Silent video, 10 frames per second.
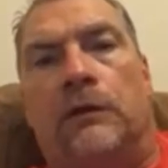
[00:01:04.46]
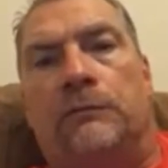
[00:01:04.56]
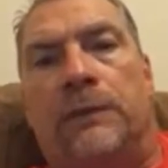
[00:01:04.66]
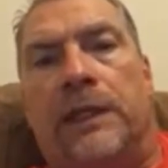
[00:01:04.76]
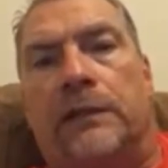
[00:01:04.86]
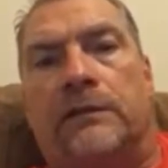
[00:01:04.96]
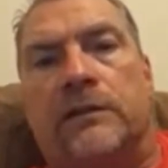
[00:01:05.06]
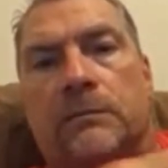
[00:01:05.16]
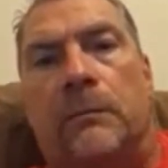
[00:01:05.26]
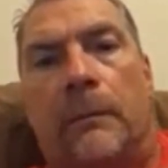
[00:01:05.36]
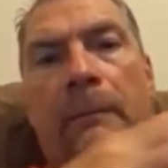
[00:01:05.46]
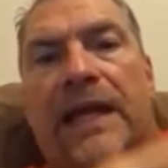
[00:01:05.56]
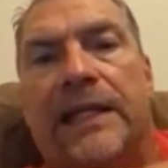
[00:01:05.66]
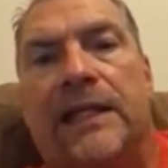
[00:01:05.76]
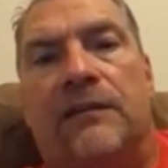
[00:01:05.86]
who have been to
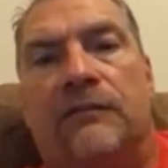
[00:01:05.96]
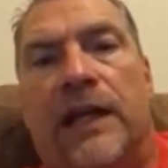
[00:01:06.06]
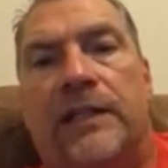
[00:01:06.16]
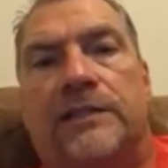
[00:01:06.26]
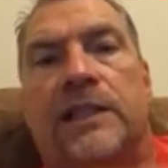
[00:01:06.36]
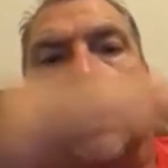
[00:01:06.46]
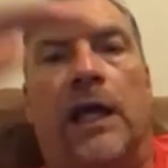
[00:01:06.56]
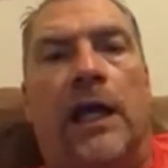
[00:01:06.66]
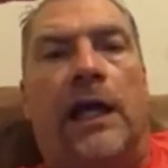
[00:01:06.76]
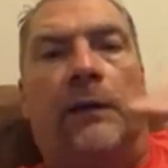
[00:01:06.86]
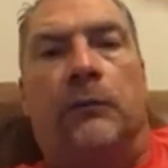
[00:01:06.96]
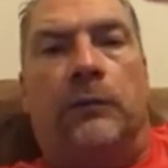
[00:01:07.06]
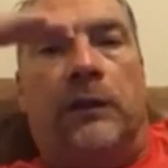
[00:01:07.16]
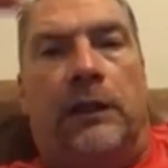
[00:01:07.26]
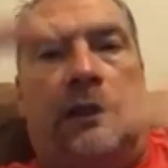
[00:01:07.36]
many events, and
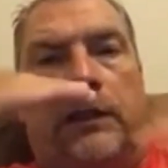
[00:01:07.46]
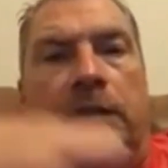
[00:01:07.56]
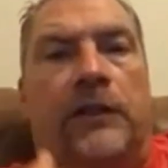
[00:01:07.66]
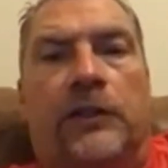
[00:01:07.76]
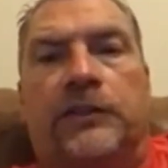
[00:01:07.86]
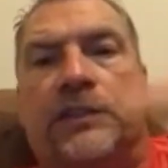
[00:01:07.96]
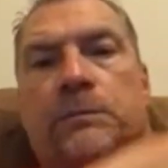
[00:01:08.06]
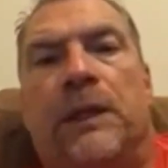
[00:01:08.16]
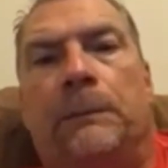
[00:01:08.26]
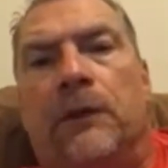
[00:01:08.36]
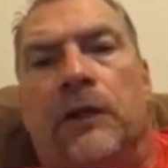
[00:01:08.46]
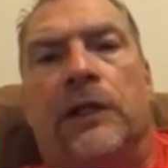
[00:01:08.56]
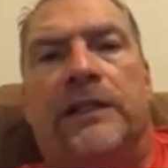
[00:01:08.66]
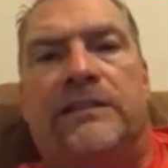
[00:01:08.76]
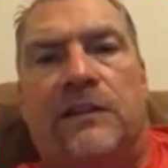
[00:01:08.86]
just people
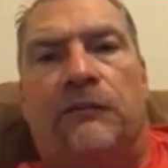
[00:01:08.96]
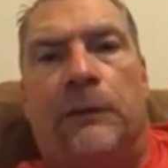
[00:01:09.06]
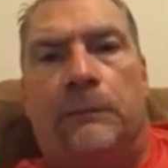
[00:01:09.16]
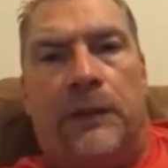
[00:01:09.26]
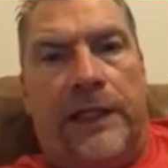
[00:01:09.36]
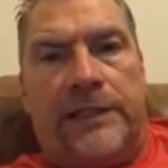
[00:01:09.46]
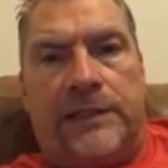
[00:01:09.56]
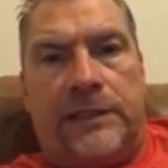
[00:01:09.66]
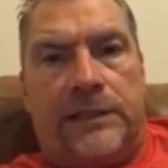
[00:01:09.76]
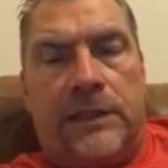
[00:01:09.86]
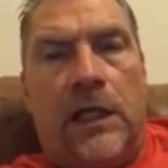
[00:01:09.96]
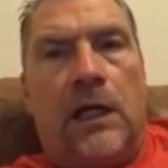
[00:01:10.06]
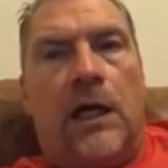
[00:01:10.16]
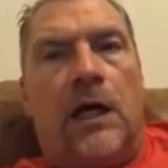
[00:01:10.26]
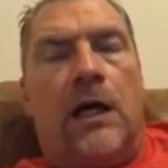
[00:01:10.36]
are at different places.
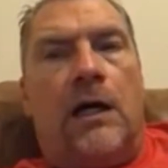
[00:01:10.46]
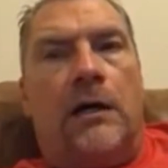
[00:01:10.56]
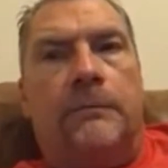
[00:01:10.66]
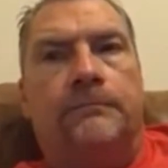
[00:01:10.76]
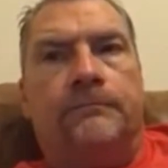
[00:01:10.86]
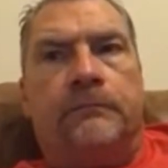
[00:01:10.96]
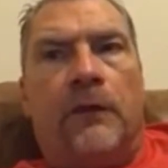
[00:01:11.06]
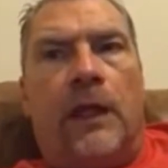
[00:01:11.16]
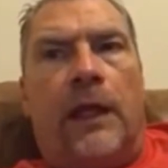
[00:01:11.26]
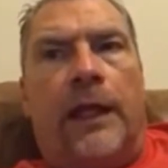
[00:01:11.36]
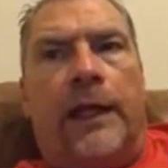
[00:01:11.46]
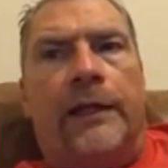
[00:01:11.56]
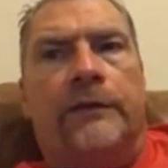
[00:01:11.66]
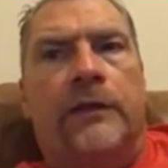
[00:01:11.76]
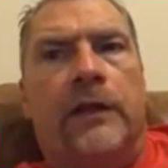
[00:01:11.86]

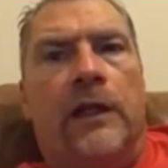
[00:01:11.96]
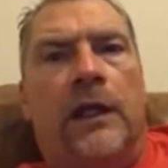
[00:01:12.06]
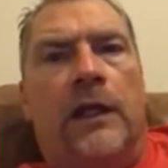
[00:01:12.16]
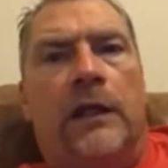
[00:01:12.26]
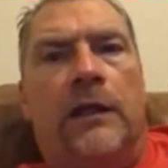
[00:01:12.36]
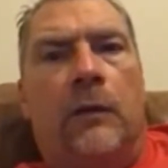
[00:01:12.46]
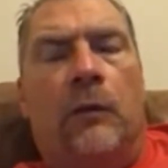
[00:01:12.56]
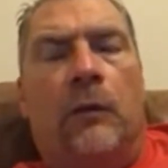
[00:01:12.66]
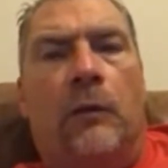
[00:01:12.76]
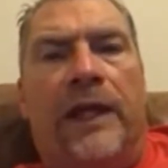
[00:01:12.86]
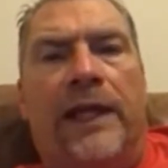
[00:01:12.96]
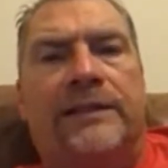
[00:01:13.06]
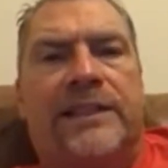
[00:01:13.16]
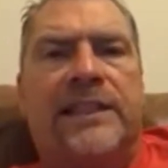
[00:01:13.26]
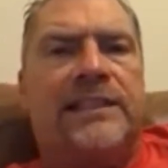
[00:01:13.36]
And we
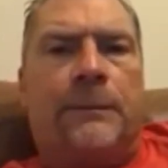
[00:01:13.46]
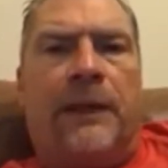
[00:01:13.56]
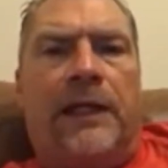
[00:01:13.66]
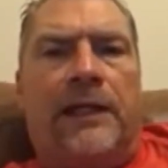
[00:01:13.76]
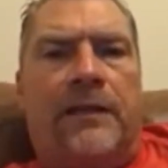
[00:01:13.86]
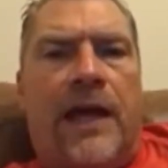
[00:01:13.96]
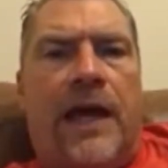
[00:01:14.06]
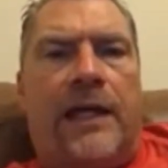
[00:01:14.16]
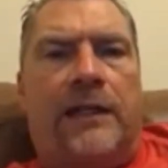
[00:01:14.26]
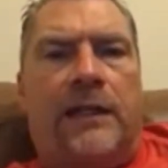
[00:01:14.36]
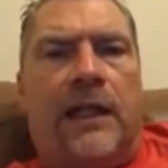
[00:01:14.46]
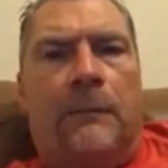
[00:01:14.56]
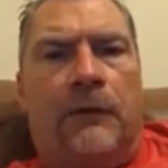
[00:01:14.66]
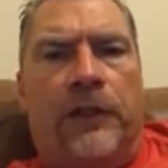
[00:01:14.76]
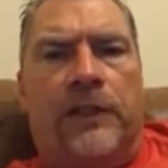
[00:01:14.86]
anticipated that a
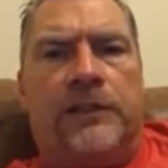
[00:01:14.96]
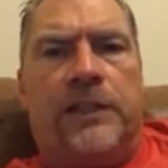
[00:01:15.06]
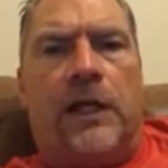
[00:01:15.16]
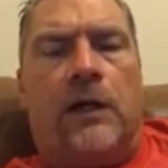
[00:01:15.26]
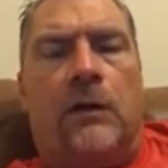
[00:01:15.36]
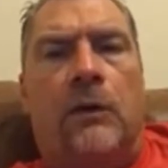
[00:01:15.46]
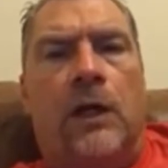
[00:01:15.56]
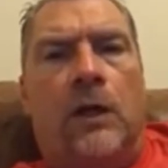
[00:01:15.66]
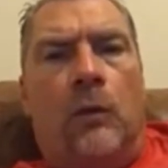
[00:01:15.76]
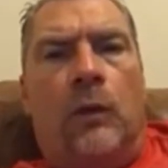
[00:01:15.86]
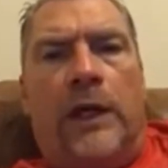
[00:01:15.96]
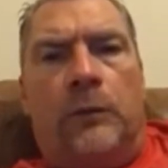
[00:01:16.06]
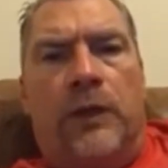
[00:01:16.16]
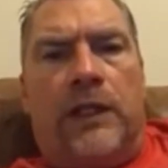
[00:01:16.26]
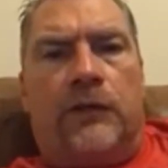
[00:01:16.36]
couple years ago
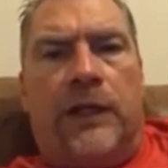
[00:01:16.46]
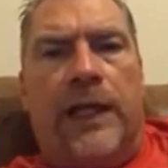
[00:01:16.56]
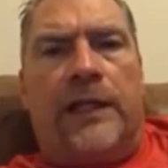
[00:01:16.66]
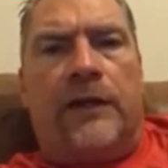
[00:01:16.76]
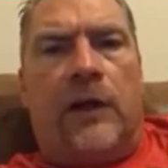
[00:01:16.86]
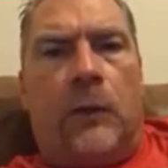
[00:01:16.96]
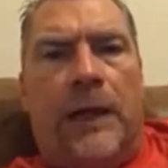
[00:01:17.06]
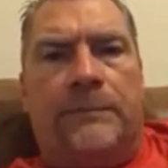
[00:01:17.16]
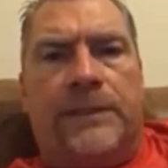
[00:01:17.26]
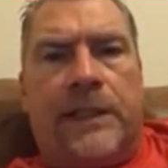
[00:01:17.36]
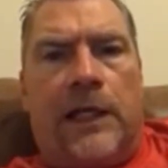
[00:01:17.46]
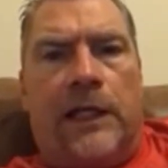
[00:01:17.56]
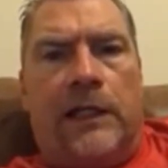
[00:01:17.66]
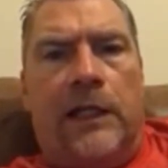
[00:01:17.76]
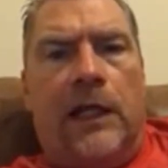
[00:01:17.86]
when we created our website.